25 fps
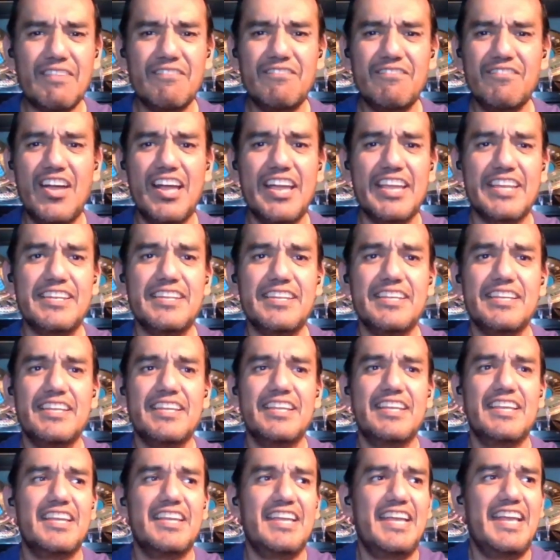Fine.
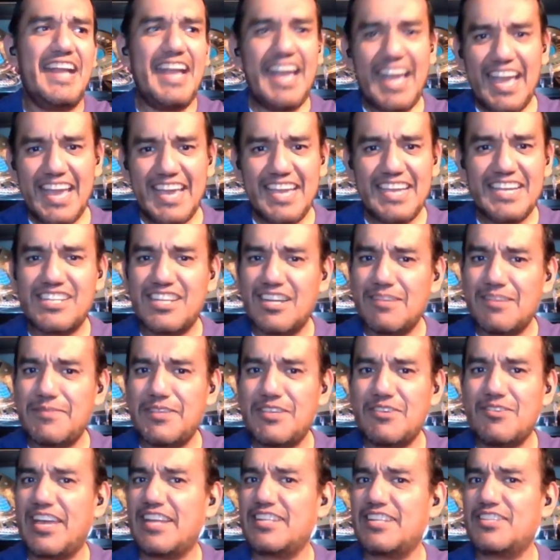
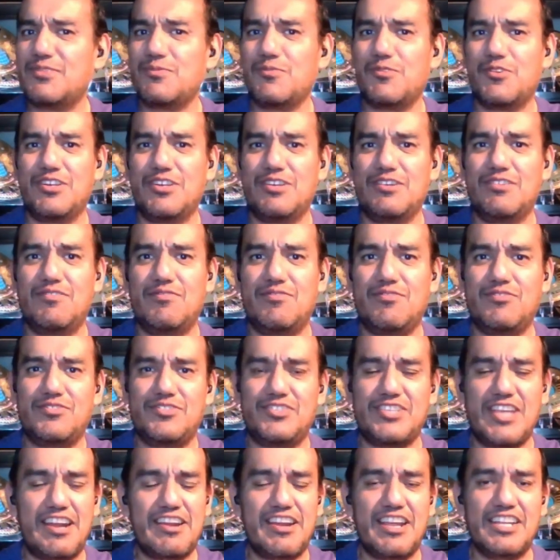AEW gets word of
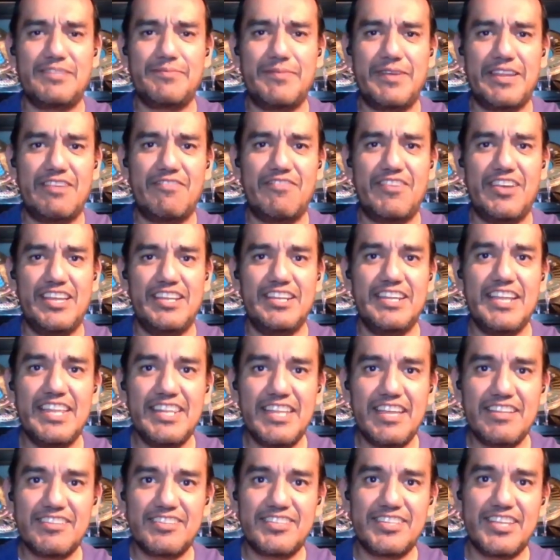Saturday night's main event, and
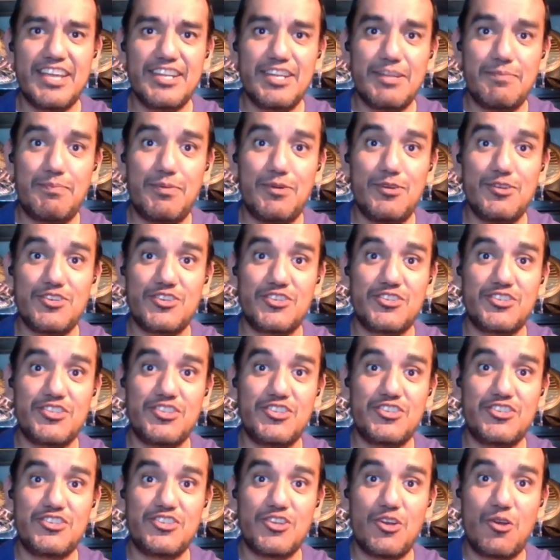they decide to push
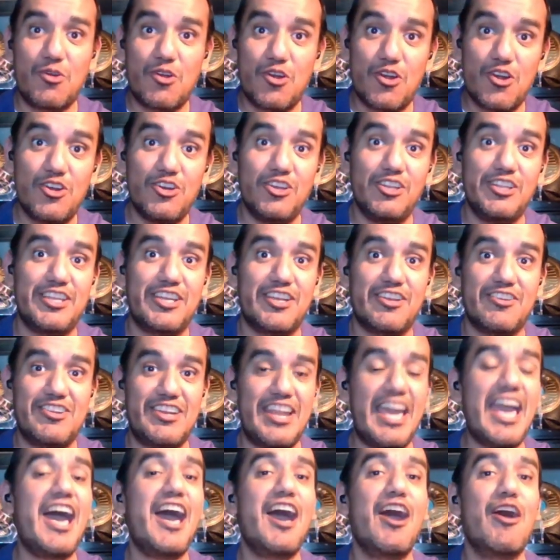the show earlier.
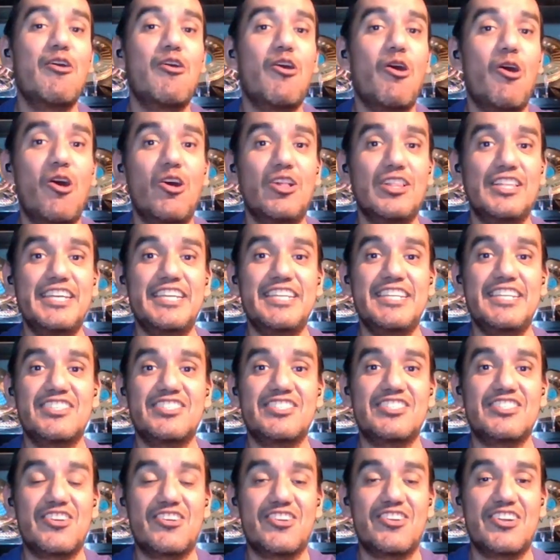Now, All In
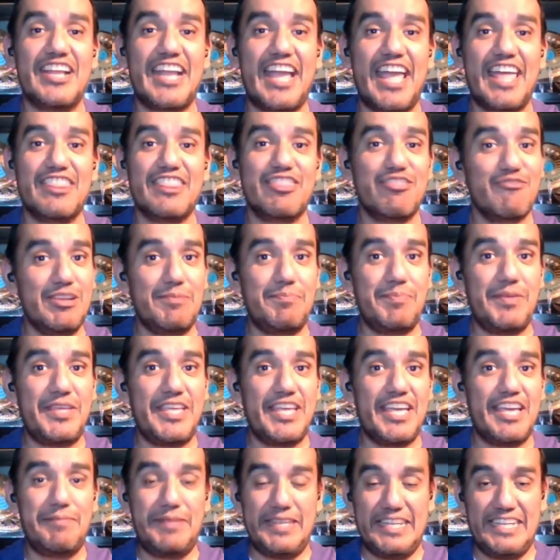is starting at 3
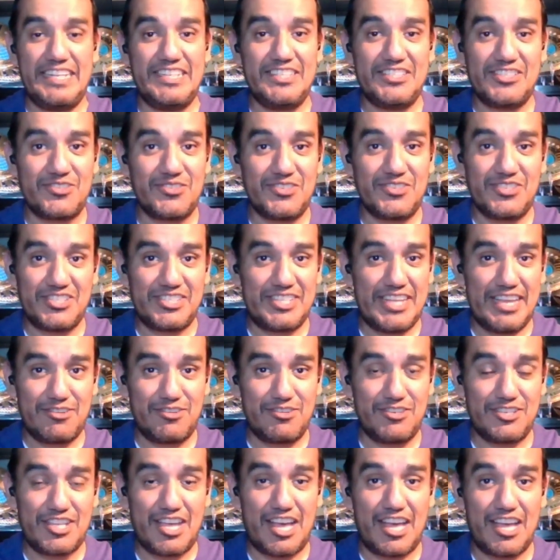p.m. Eastern
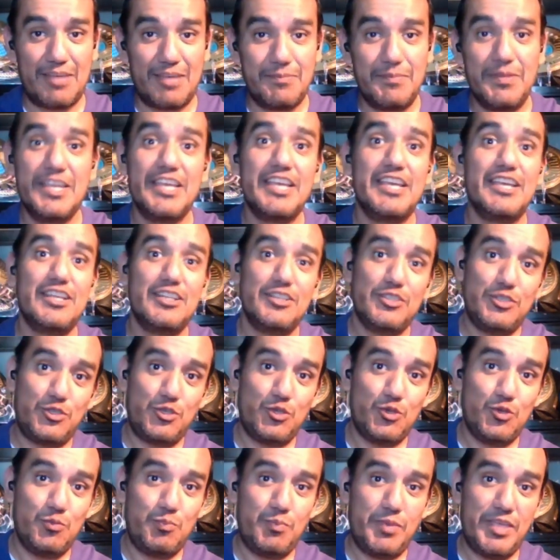Standard Time,
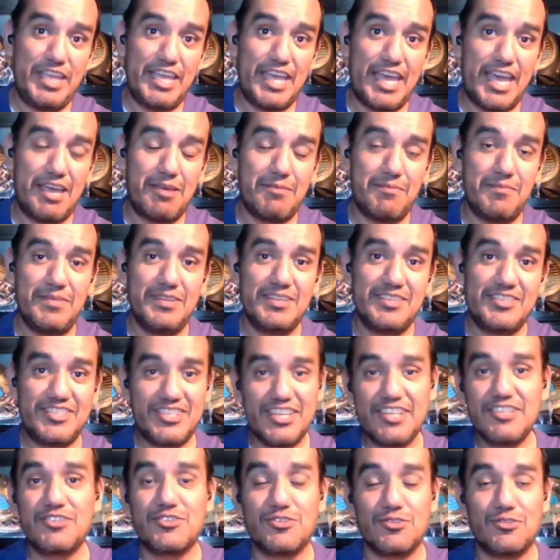2 p.m.
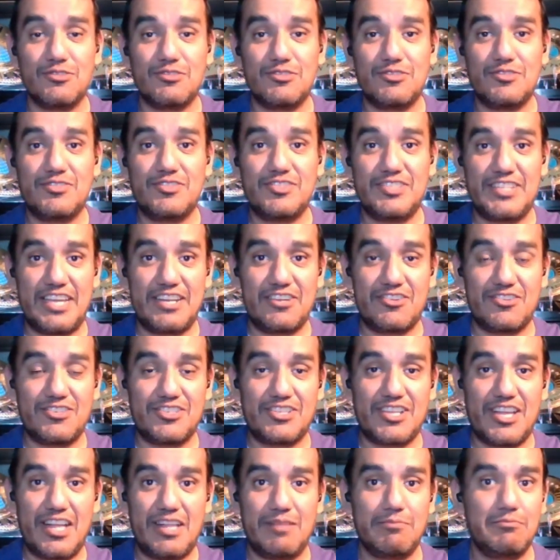Central Standard
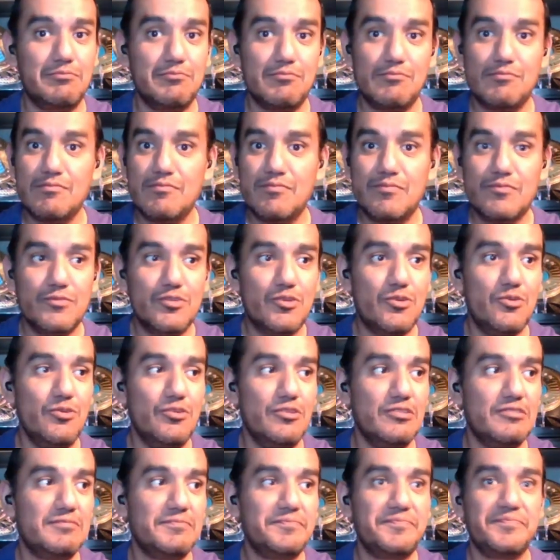Time.
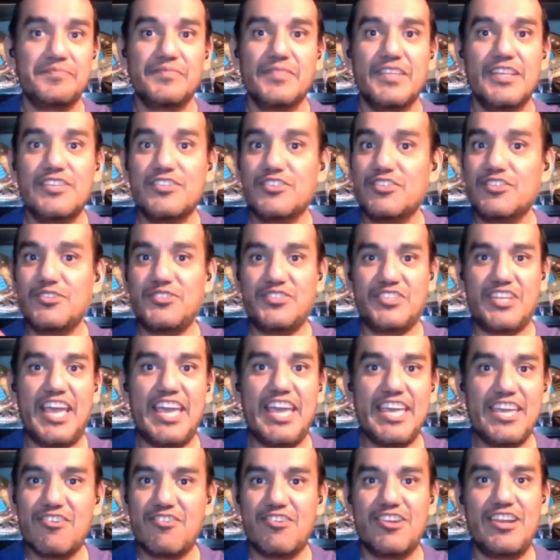Cool. So say
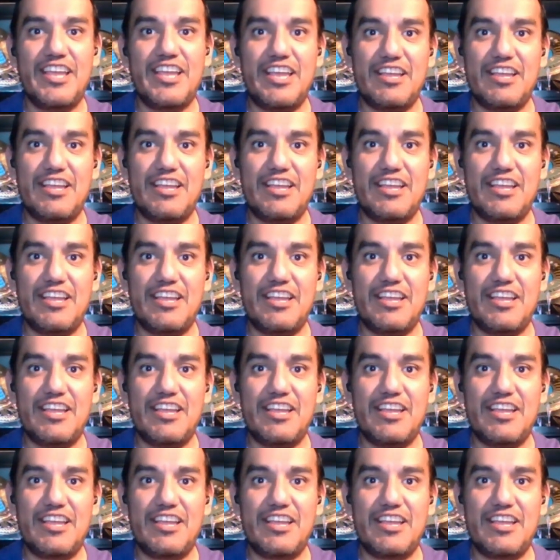you're